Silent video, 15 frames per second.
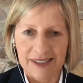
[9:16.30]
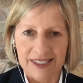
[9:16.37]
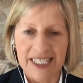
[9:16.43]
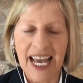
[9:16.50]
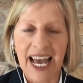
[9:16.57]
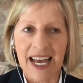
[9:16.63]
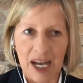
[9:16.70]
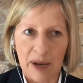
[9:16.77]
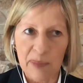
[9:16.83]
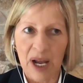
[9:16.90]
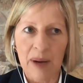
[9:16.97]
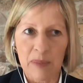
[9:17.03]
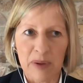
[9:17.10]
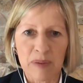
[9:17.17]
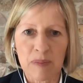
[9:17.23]
Yeah, and we,
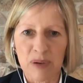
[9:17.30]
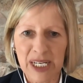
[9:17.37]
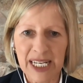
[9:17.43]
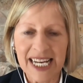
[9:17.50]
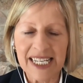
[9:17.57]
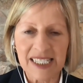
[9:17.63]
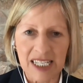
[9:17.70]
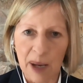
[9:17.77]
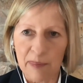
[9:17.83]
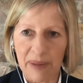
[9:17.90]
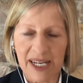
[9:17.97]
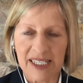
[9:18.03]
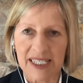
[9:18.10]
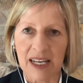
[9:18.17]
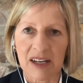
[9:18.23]
and we, we need to come
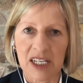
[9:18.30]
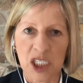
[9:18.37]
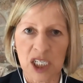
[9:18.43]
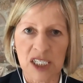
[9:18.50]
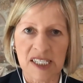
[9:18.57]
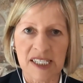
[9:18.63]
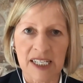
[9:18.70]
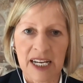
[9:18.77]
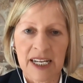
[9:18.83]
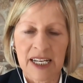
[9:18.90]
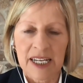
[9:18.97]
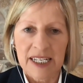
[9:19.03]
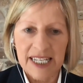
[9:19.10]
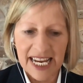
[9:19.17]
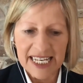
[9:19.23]
back to that. I just
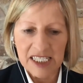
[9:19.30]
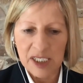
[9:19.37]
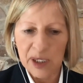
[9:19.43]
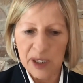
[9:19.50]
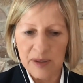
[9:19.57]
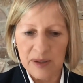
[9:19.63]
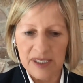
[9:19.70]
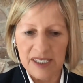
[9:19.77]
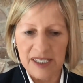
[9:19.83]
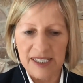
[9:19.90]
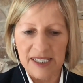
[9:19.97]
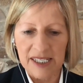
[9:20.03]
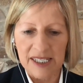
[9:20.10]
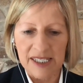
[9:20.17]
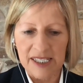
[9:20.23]
need okay.
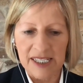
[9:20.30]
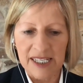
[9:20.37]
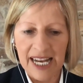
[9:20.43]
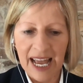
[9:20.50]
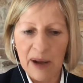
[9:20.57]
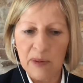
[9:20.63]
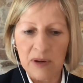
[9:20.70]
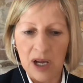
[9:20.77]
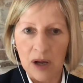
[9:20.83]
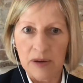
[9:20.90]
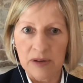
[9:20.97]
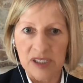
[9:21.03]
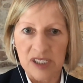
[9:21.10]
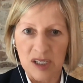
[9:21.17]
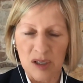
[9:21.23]
to now
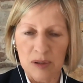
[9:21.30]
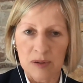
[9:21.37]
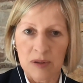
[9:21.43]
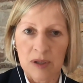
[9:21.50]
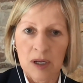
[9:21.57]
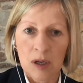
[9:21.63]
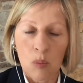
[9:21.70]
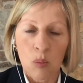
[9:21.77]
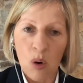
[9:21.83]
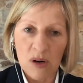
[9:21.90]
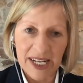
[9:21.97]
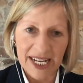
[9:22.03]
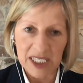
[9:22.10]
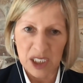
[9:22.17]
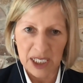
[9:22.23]
go to
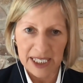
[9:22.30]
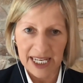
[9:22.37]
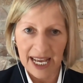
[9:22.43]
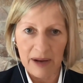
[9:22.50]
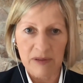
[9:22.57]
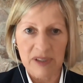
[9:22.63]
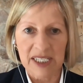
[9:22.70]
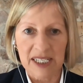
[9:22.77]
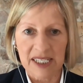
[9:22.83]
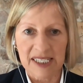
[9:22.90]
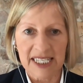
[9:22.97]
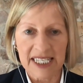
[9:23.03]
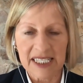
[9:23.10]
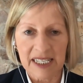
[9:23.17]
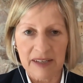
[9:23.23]
what actually counted
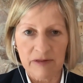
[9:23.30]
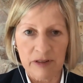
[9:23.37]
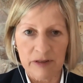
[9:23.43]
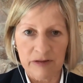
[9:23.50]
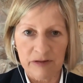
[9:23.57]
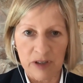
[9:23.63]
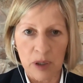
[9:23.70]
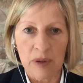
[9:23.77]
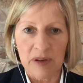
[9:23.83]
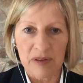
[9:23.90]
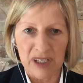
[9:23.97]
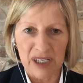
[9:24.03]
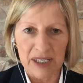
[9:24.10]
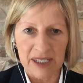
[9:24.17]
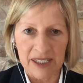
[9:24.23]
as eating for fewer
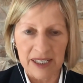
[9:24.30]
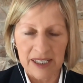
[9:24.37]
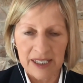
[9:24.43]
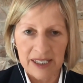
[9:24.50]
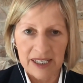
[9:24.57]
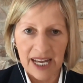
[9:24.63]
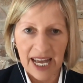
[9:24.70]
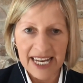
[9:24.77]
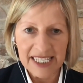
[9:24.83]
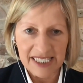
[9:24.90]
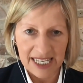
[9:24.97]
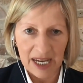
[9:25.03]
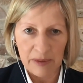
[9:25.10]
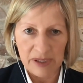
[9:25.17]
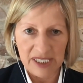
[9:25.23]
than
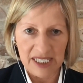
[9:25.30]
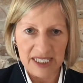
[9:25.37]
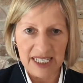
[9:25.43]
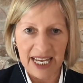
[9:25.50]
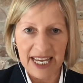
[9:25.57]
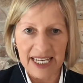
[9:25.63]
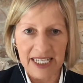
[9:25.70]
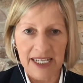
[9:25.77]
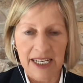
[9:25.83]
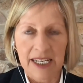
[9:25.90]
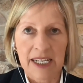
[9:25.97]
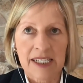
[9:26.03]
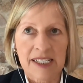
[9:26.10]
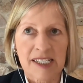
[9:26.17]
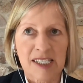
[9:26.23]
eight hours a day.
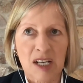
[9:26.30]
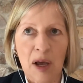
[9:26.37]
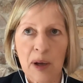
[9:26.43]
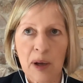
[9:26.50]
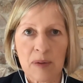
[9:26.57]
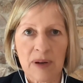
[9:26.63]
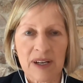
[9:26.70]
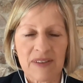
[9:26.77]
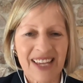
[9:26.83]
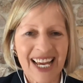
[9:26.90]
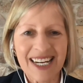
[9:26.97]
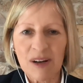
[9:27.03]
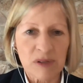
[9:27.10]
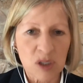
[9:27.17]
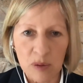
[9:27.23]
So
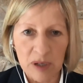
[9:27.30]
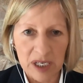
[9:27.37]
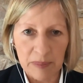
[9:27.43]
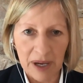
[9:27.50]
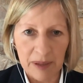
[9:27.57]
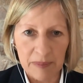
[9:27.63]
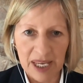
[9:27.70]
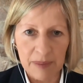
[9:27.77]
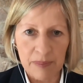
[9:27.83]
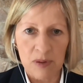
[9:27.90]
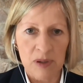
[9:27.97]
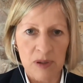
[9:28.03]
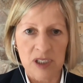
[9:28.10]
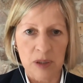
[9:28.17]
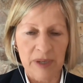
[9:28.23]
they're not talking about people
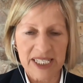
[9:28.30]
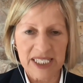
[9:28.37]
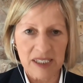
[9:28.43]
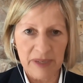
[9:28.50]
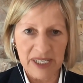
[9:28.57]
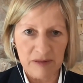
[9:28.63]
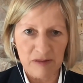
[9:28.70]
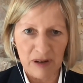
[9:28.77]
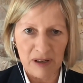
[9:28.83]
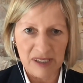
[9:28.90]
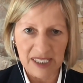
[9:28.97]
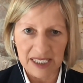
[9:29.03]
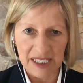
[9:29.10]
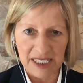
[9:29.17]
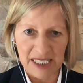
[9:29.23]
who do intermittent
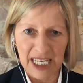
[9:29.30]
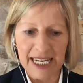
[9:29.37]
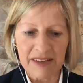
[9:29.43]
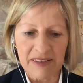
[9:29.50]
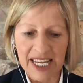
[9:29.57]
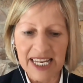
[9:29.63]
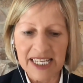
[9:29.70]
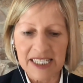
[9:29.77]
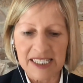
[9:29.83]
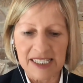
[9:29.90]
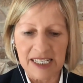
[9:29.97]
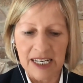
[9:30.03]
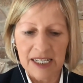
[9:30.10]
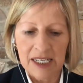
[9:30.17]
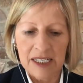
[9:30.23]
fasting today.
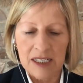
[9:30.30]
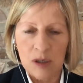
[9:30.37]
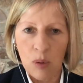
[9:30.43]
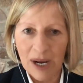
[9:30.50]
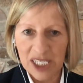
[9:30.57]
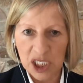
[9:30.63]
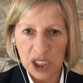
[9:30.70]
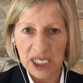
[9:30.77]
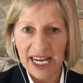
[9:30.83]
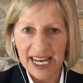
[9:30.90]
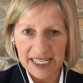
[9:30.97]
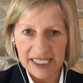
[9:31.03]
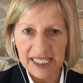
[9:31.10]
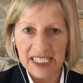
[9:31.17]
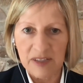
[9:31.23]
These
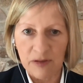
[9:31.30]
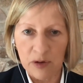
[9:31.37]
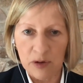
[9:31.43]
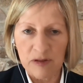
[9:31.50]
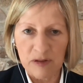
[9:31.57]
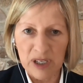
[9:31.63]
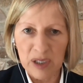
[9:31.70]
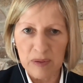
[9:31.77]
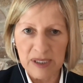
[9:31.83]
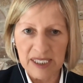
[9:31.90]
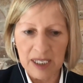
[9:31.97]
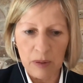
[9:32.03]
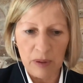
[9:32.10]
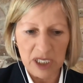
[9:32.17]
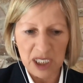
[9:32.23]
questionnaires, these food
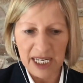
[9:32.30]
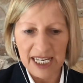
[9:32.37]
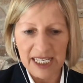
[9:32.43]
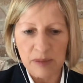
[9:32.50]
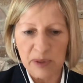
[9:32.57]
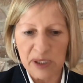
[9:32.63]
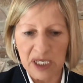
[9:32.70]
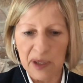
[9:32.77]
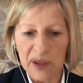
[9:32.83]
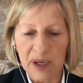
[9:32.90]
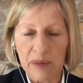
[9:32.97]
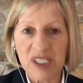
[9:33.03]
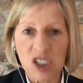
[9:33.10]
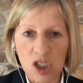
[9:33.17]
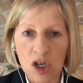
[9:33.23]
frequency questionnaires were done,
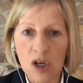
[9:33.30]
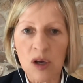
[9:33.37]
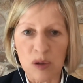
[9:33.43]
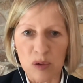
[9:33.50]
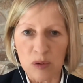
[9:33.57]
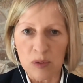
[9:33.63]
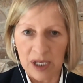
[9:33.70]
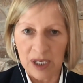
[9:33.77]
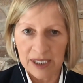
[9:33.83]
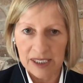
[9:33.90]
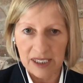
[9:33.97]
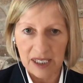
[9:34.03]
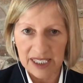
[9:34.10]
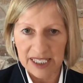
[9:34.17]
there were two done